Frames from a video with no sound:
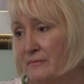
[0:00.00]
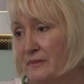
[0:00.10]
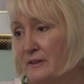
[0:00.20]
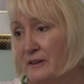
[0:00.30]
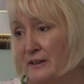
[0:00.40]

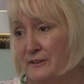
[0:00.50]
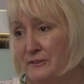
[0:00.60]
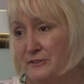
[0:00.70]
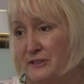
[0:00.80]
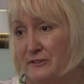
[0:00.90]
The
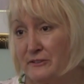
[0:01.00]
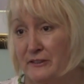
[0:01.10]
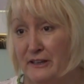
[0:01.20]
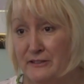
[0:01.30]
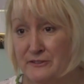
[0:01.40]
Kinder,
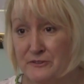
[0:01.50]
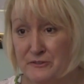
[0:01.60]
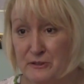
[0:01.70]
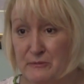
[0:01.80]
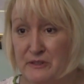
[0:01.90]
Gentler Cancer
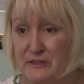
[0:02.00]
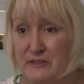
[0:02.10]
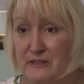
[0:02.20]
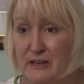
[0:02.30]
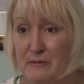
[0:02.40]
Treatment
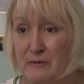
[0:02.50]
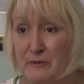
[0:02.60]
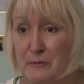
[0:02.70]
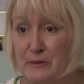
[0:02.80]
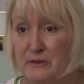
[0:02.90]
is the name of
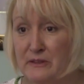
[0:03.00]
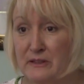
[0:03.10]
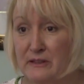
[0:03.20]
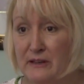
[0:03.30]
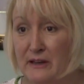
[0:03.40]
the book
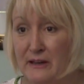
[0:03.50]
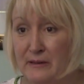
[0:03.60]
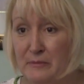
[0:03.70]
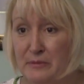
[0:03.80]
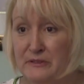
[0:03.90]
that
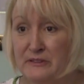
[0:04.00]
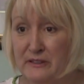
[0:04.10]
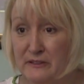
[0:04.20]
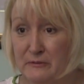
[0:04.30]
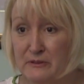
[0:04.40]
I put
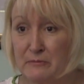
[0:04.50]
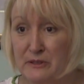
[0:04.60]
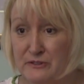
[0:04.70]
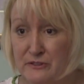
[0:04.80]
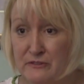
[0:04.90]
together with a
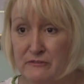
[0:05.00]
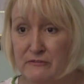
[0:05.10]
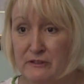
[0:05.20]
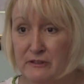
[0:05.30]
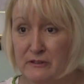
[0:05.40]
bunch of
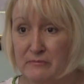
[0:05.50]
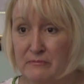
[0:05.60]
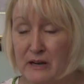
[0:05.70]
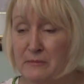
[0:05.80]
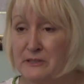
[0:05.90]

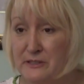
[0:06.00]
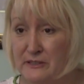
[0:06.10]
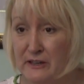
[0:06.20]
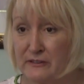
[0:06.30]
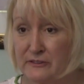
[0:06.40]

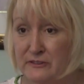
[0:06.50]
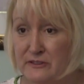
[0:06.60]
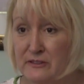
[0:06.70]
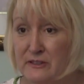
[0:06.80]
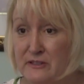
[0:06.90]
IPT
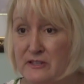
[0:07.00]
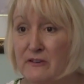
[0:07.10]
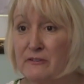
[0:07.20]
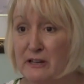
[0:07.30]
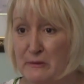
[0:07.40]
doctors,
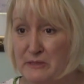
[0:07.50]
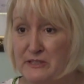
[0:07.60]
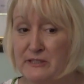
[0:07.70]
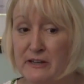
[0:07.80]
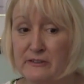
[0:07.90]
several
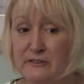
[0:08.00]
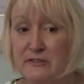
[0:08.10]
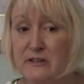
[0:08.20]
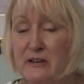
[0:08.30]
IPT doctors.